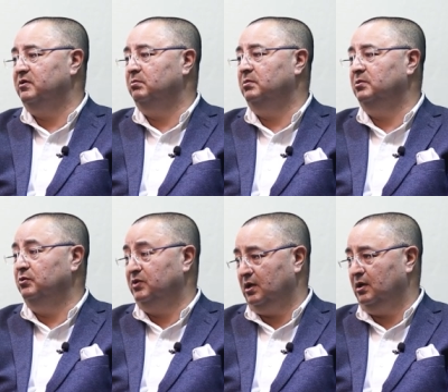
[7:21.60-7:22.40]
from
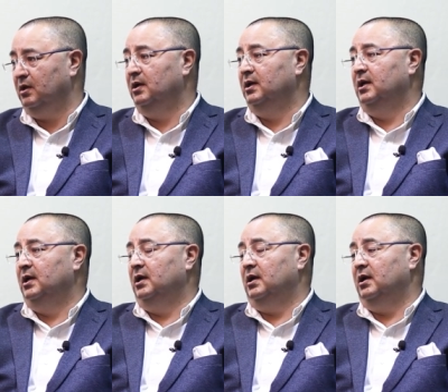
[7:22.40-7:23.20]
UK,
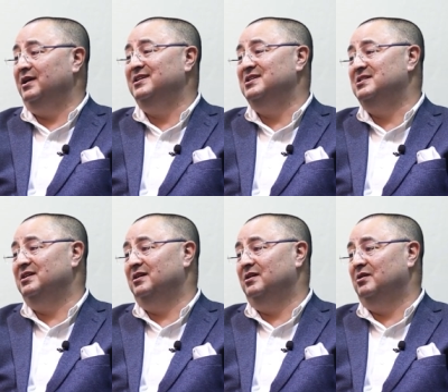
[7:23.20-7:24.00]
uh, it is
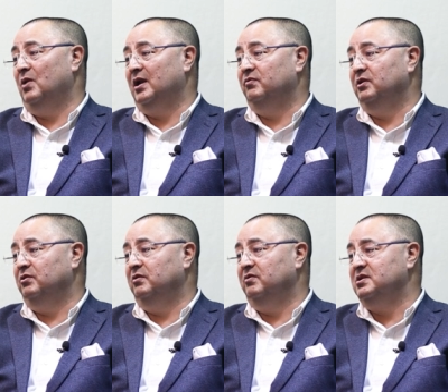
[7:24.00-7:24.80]
the one of the
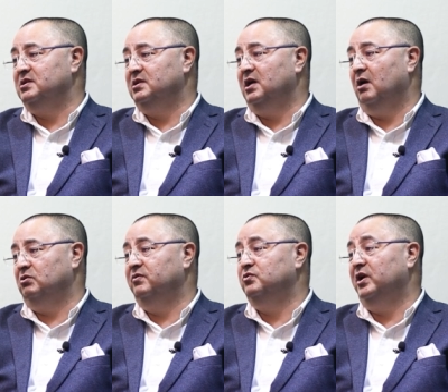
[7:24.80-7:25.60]
university
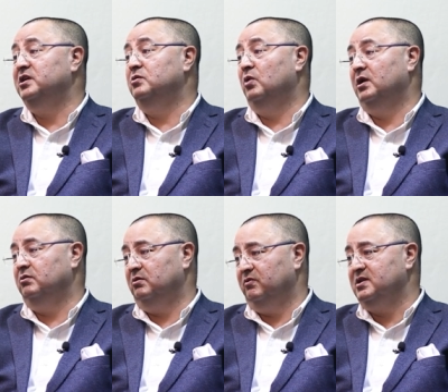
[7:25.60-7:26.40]
out of 21
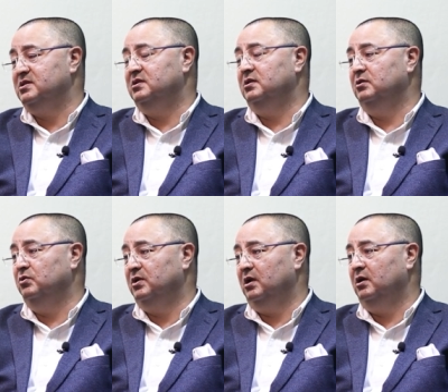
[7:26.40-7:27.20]
university
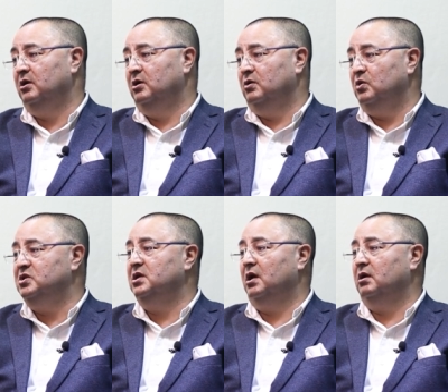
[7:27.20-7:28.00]
in UK
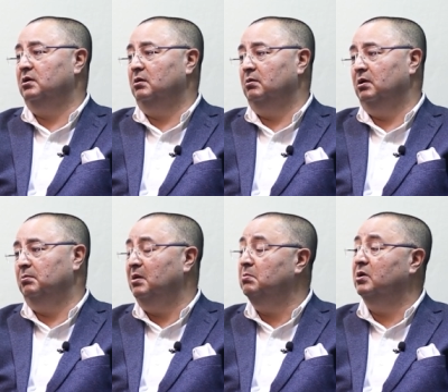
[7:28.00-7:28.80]
which are the
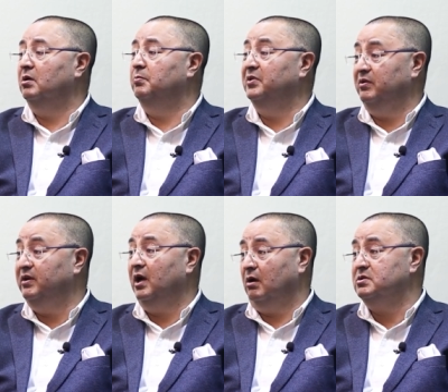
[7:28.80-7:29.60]
member of
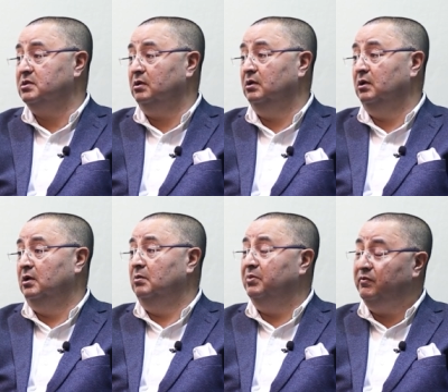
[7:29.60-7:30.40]
Privy Council.
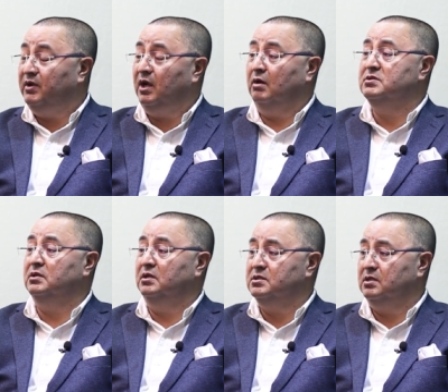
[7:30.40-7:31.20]
Privy
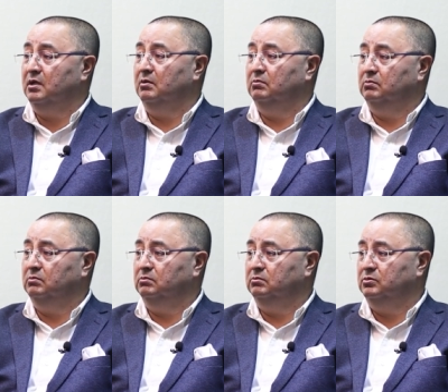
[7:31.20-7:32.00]
Council is a
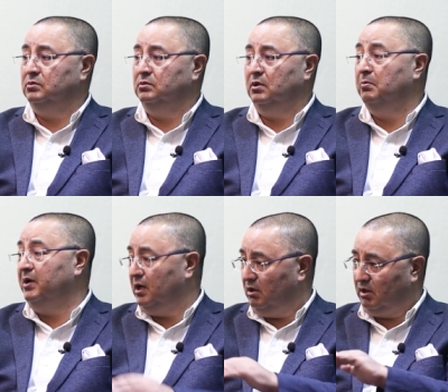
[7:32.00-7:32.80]
um,
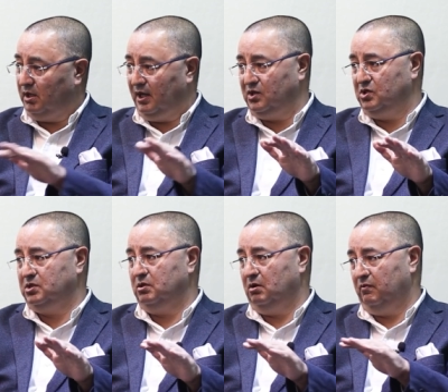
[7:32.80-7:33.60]
umbrella
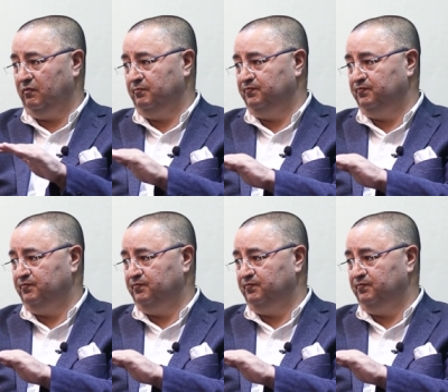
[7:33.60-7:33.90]
organization of